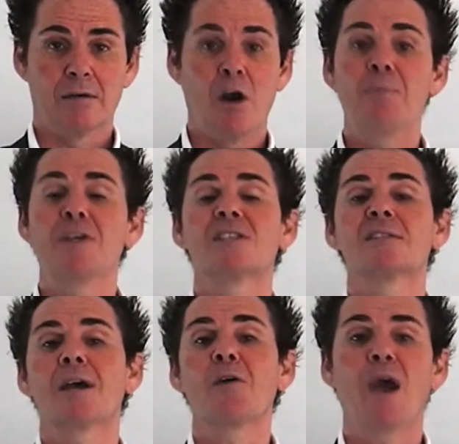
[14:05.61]
I'll be
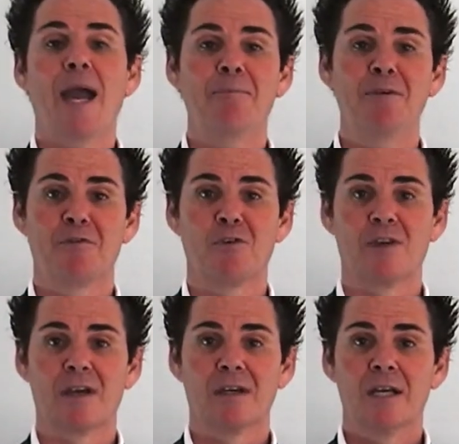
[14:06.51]
so happy for
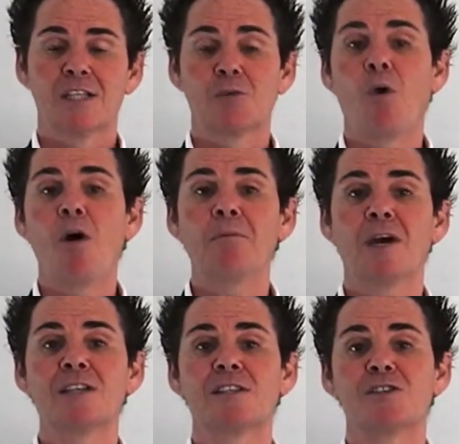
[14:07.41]
you. So what I'm
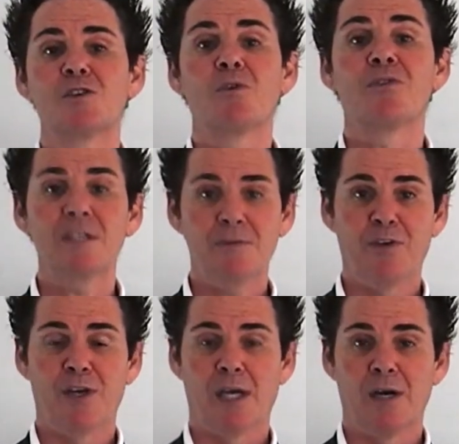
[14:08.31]
going to do on this
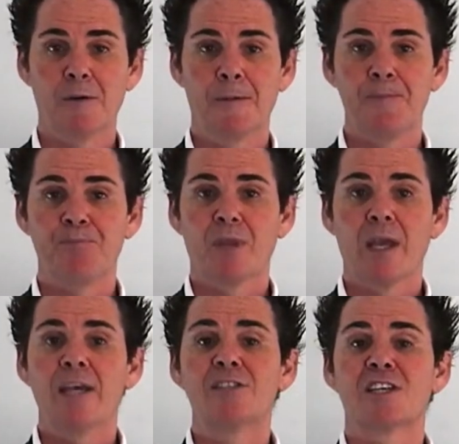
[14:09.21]
video
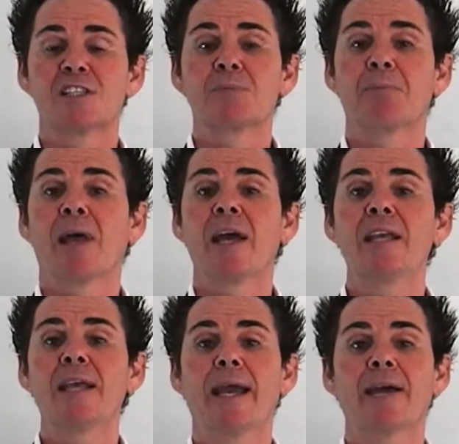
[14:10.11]
is
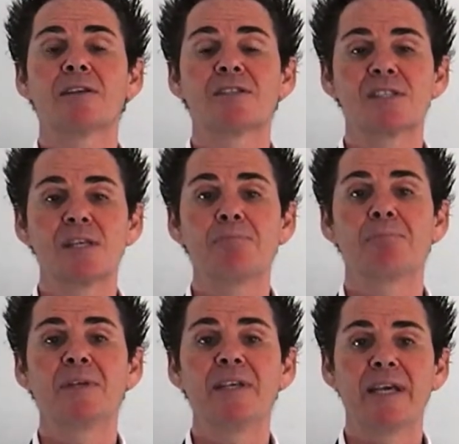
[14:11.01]
explain how the
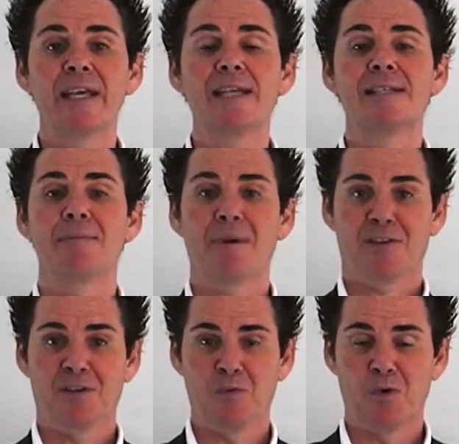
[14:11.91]
Simply Easy
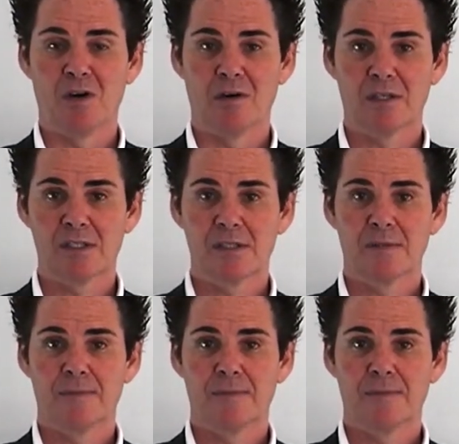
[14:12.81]
method works.